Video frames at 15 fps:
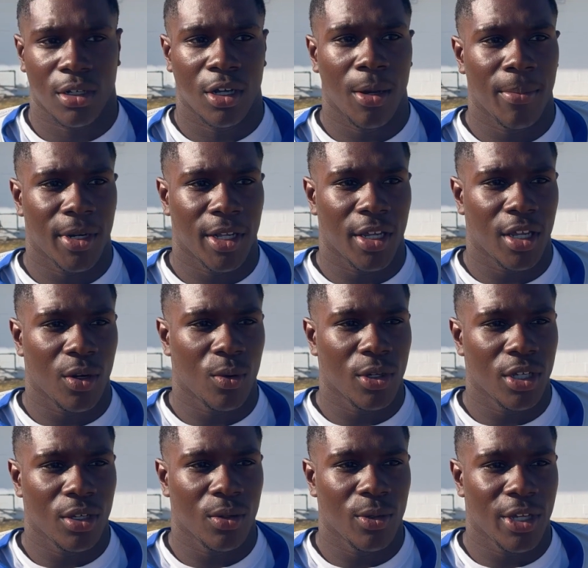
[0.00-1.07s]
Coming in,
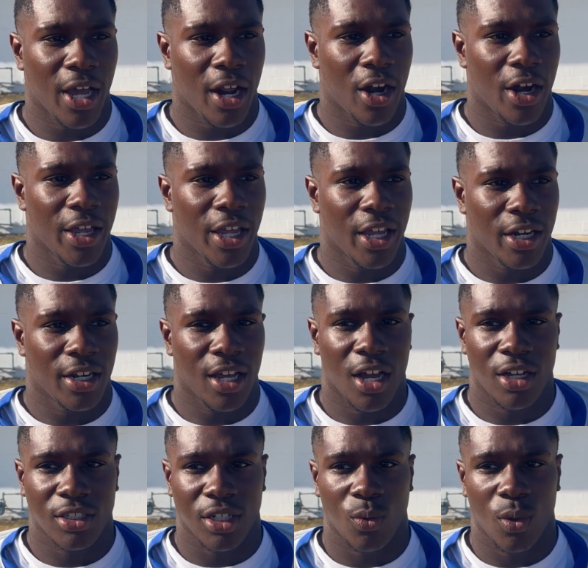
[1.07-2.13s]
we had our head
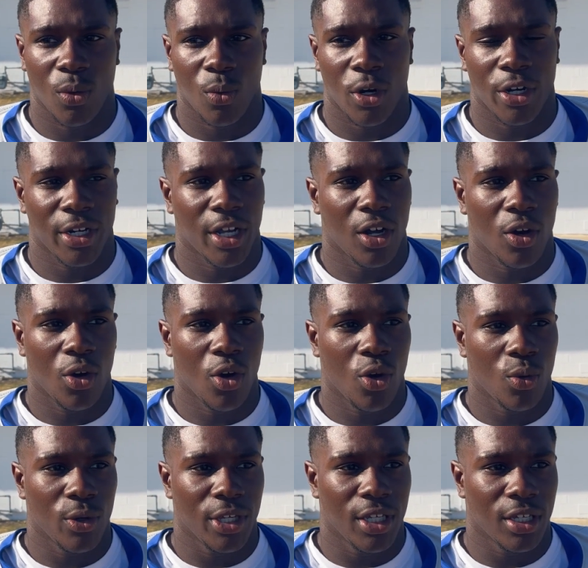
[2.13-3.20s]
down, and we worked that
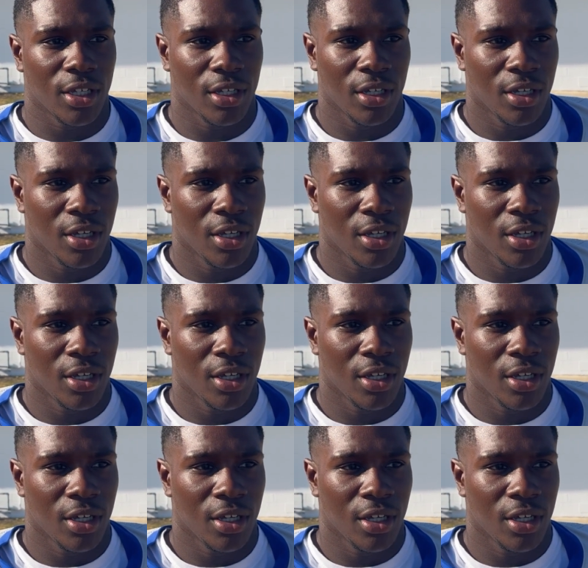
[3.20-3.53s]
whole week.